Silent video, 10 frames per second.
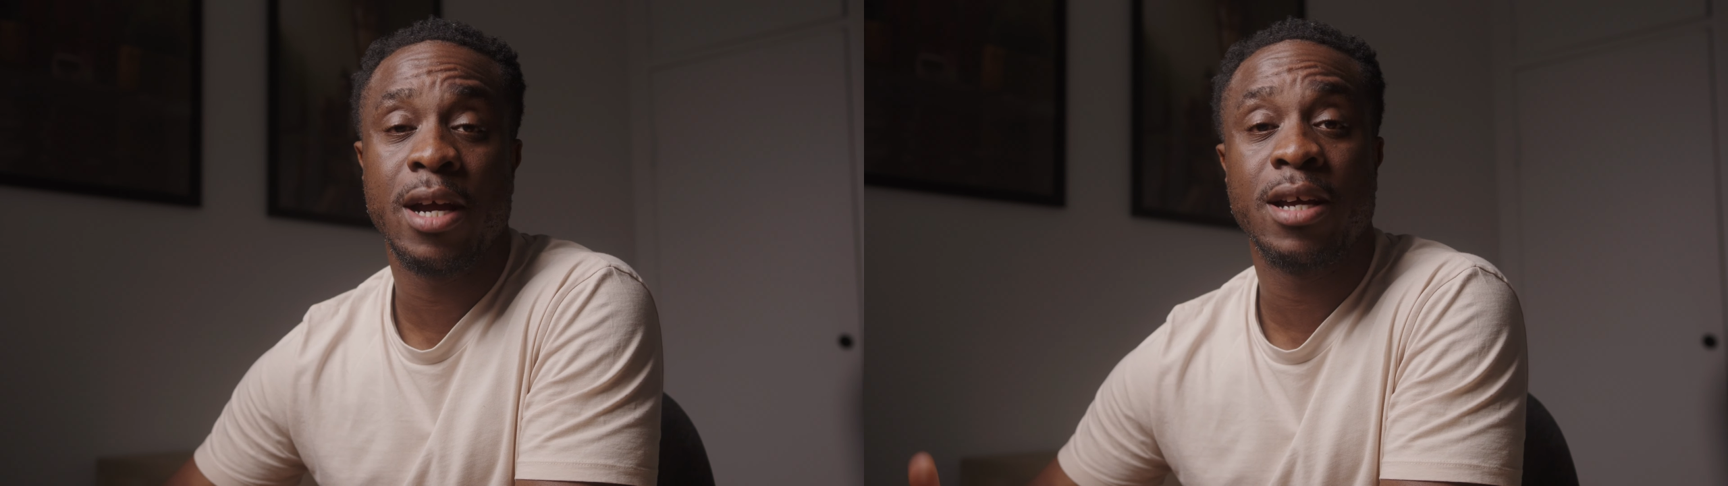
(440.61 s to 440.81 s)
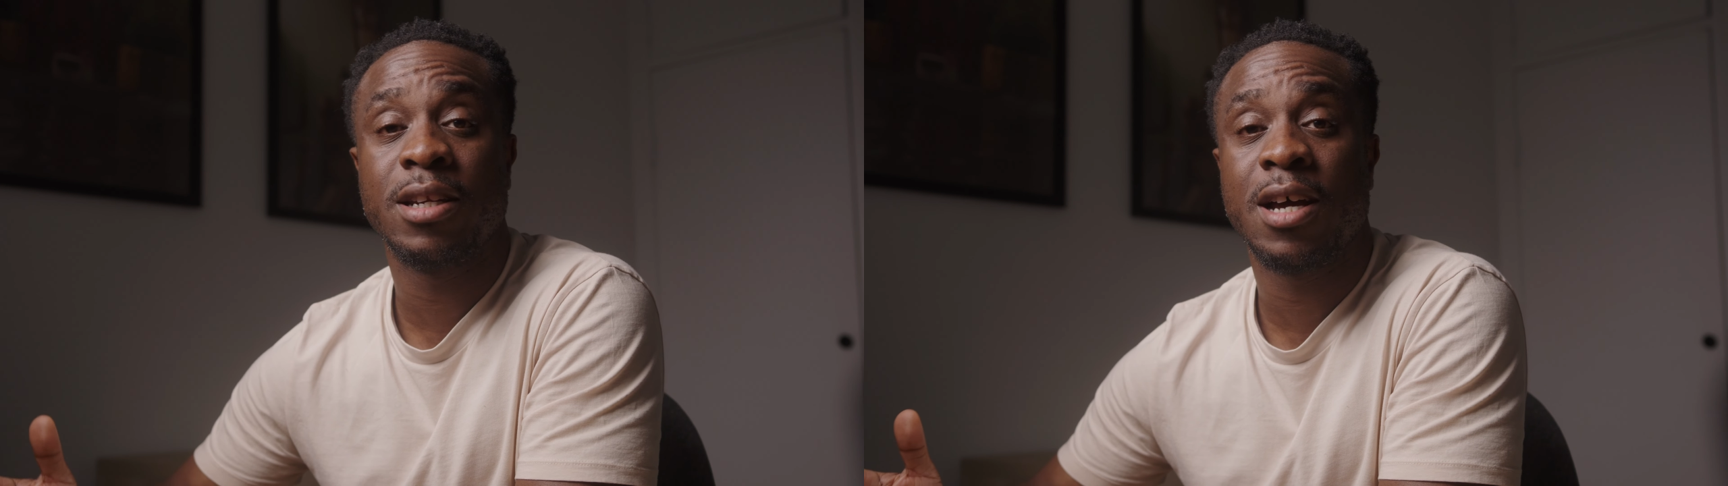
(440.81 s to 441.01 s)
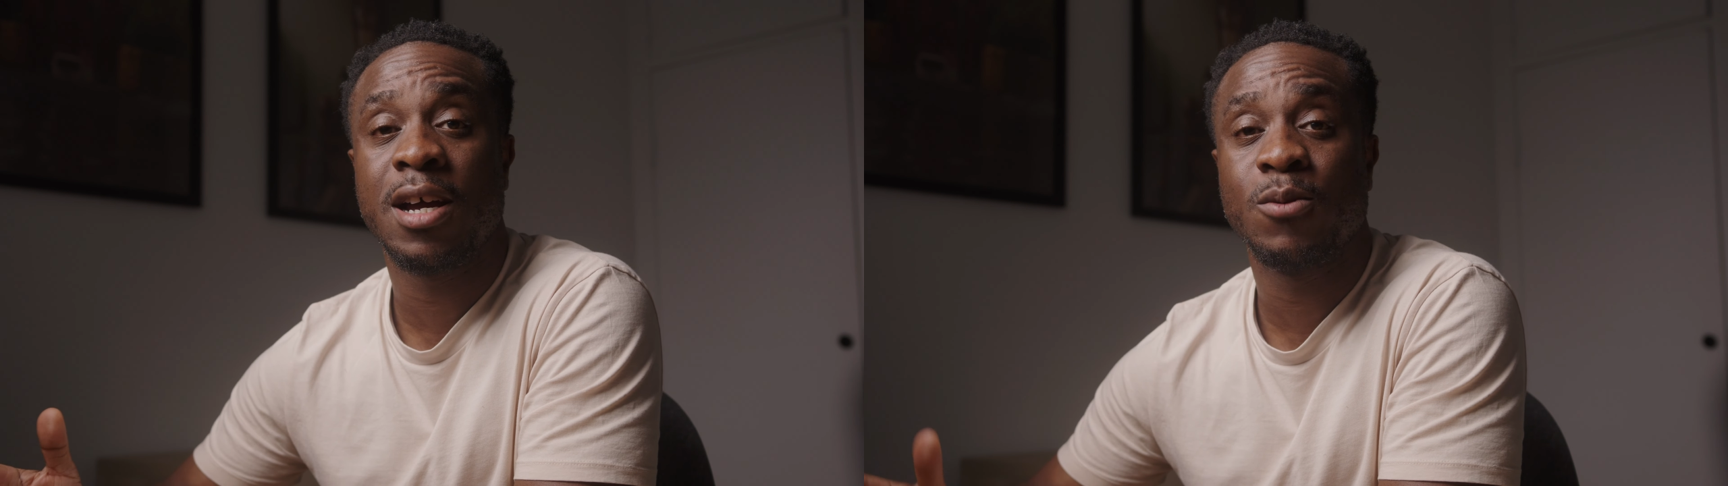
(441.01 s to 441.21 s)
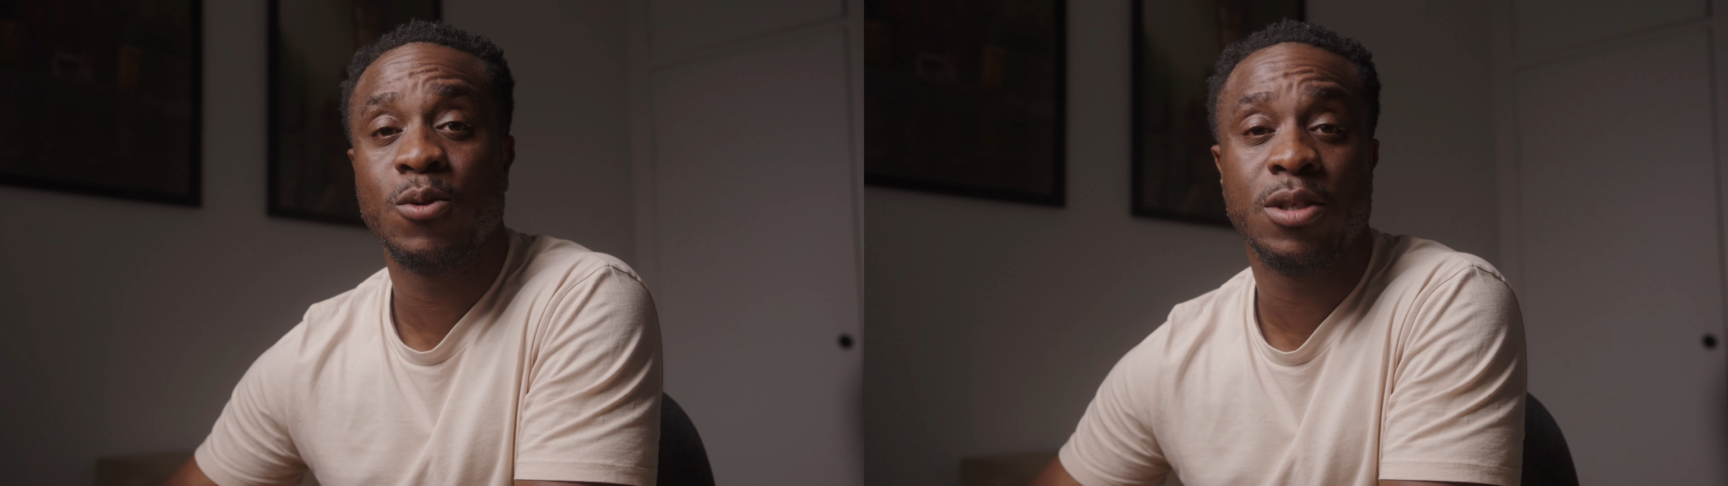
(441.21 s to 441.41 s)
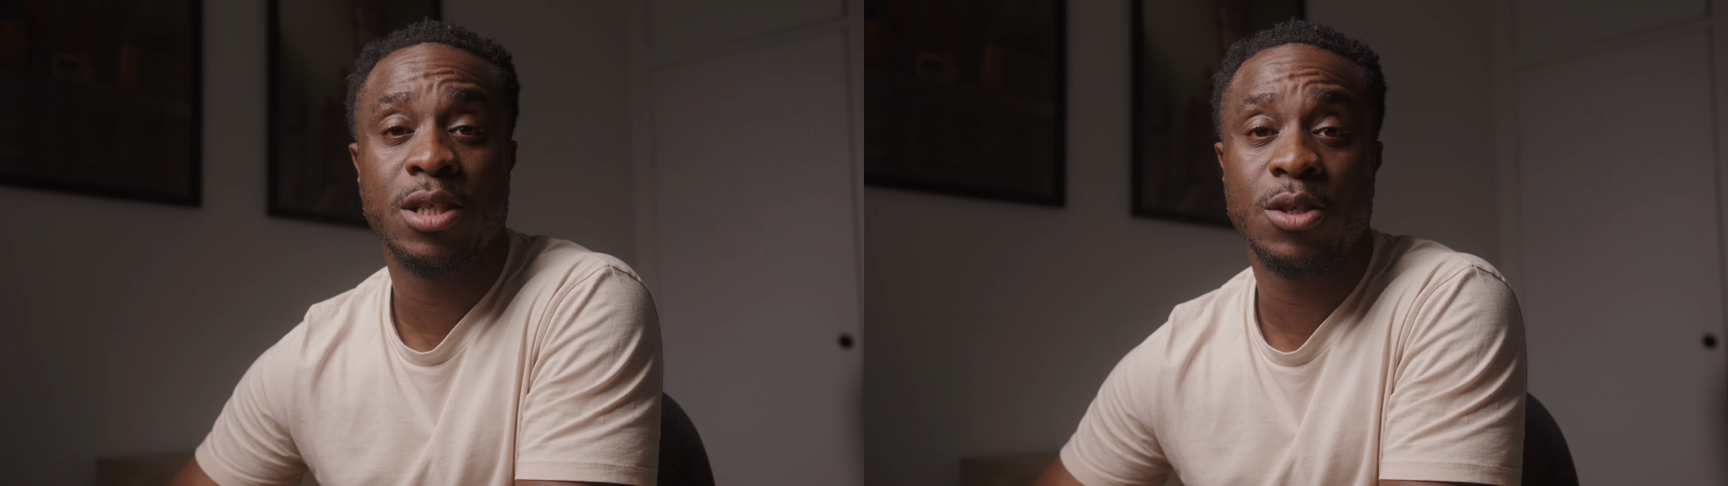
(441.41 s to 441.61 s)
and I
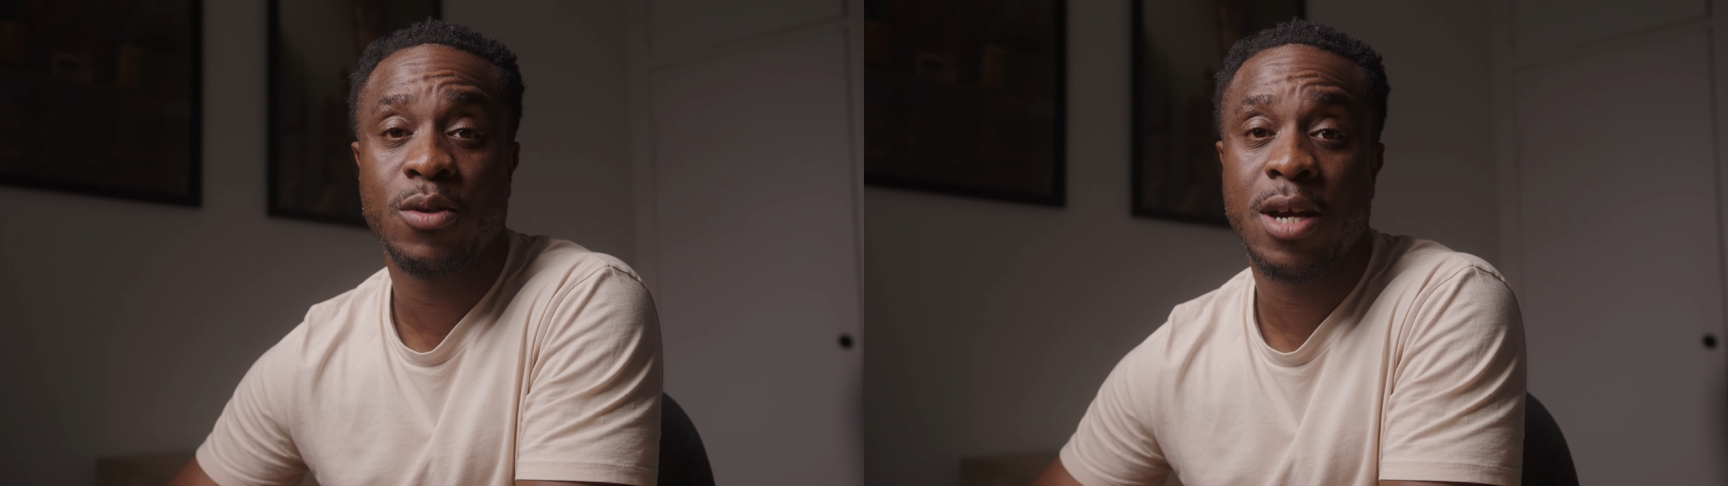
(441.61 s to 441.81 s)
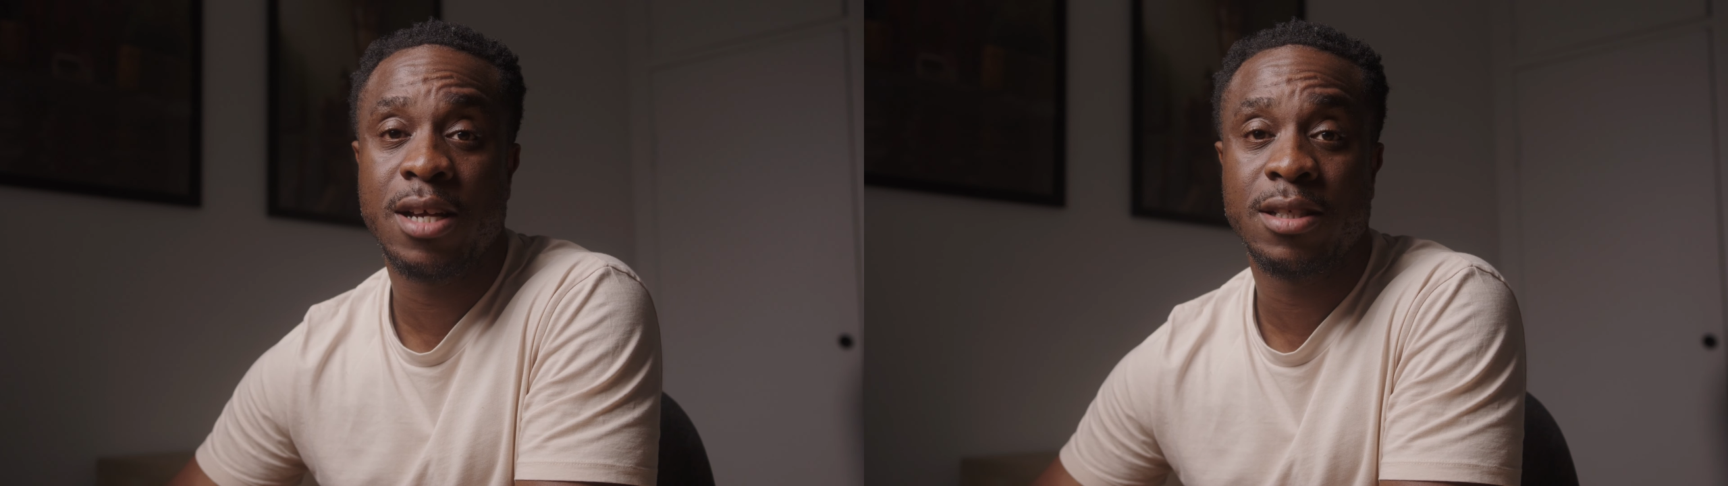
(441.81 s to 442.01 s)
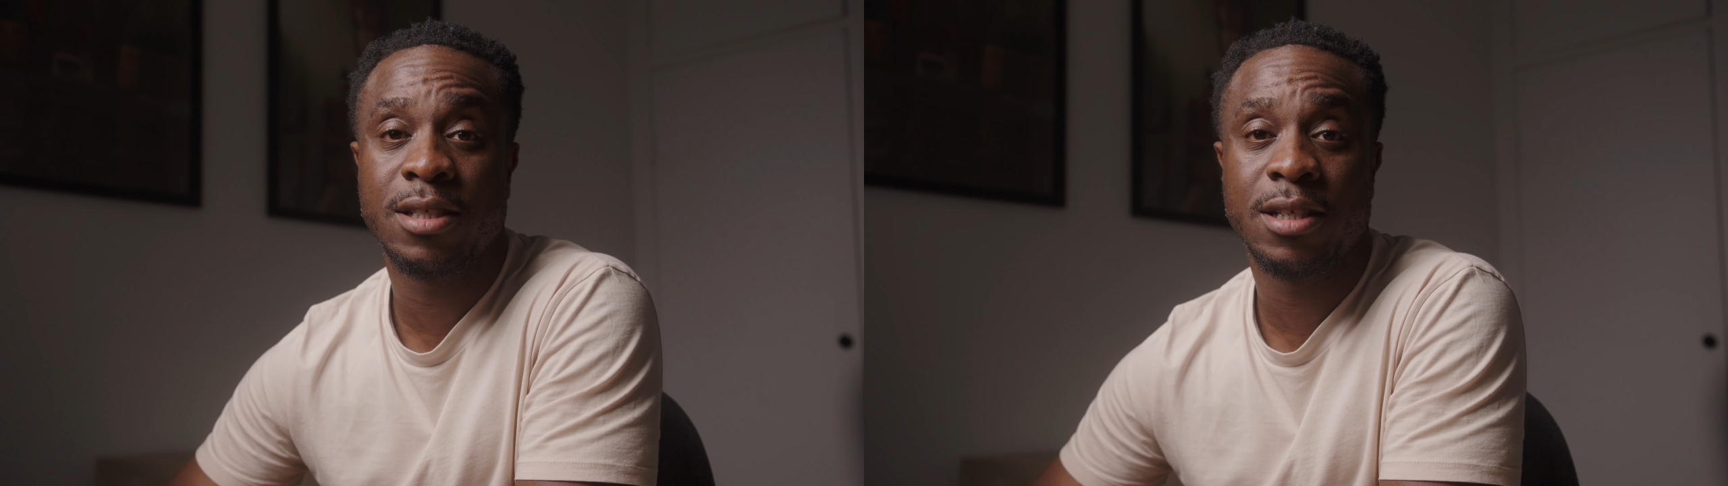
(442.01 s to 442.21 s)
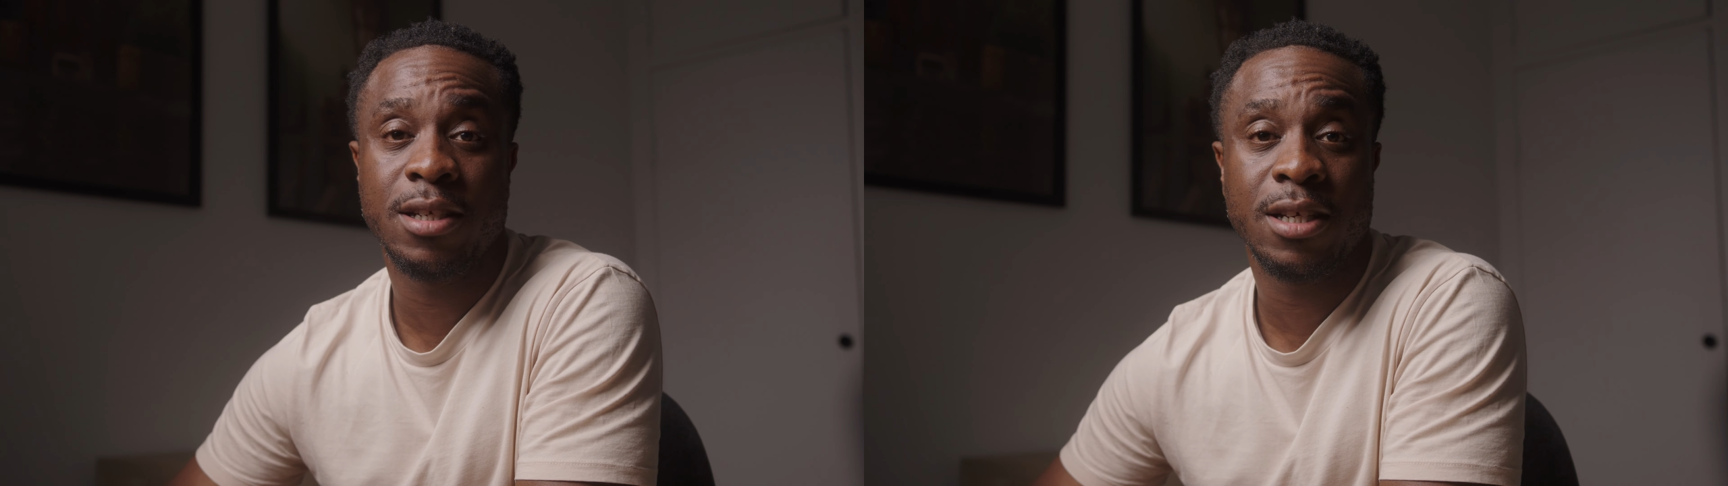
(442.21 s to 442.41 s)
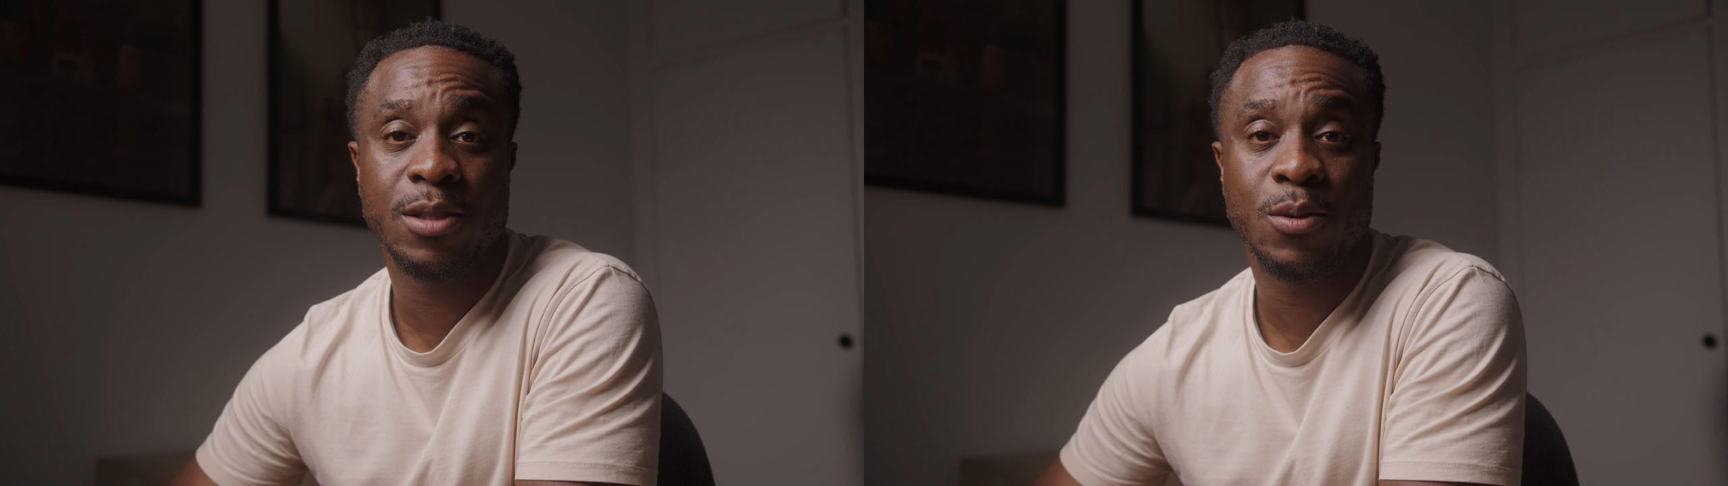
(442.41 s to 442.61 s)
will see you guys in the
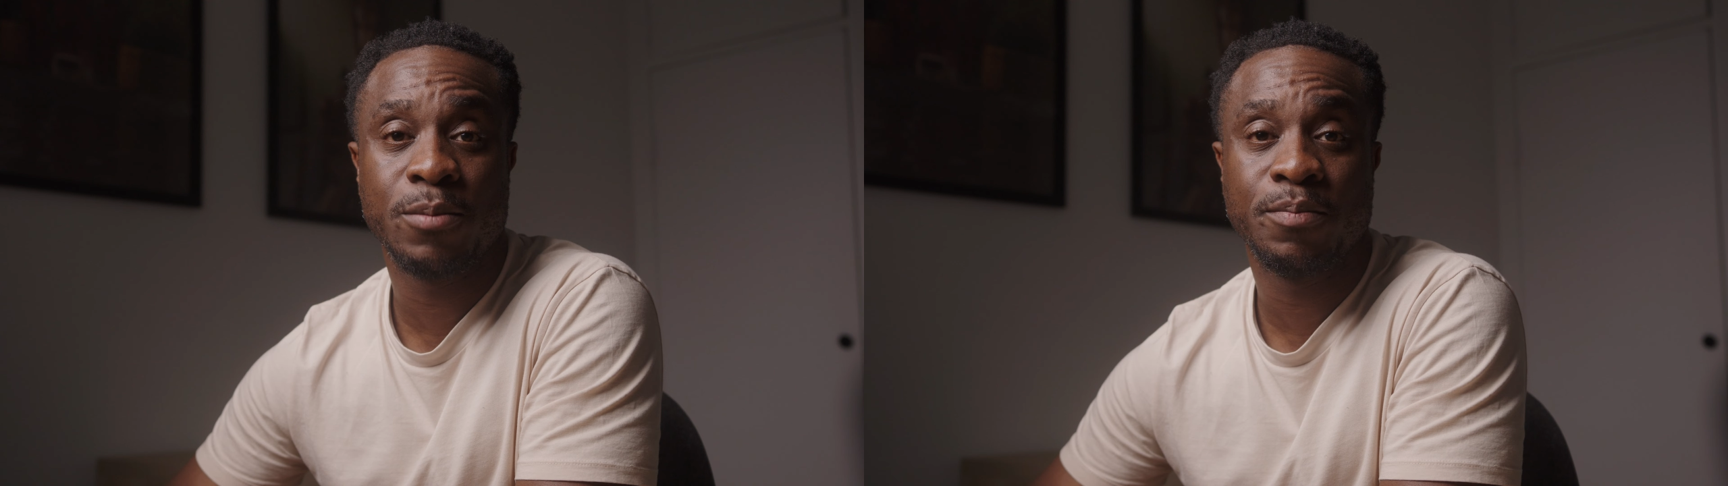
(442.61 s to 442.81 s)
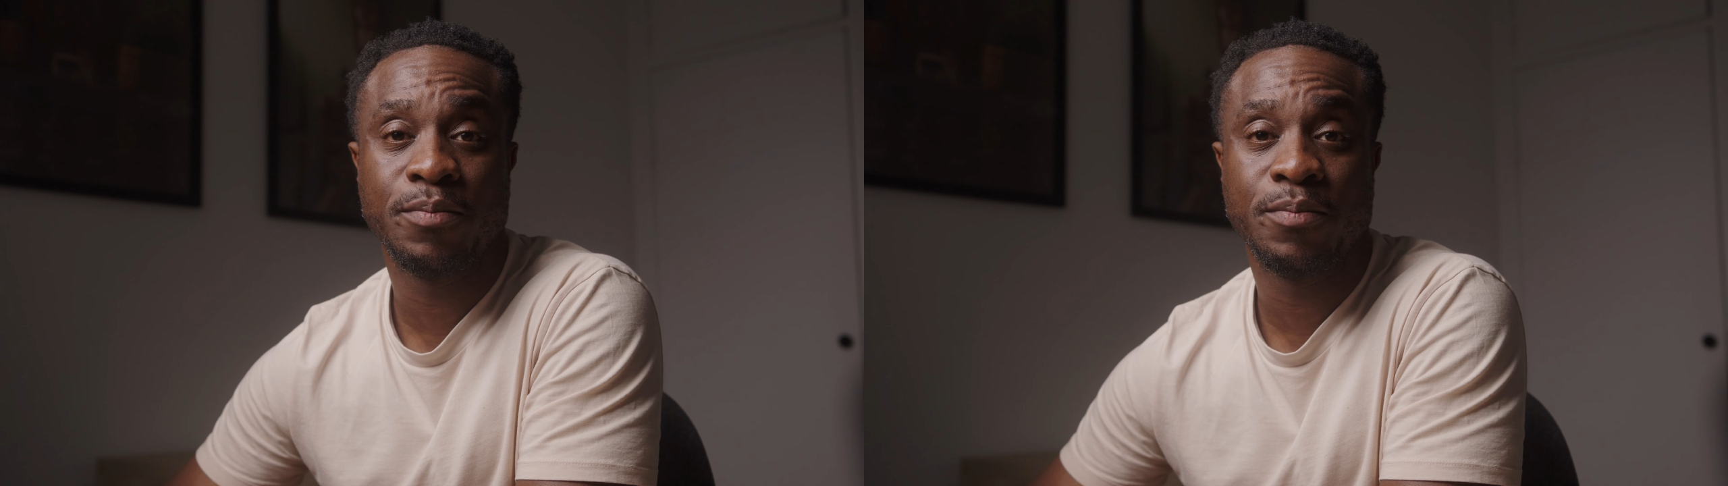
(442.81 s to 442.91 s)
next one.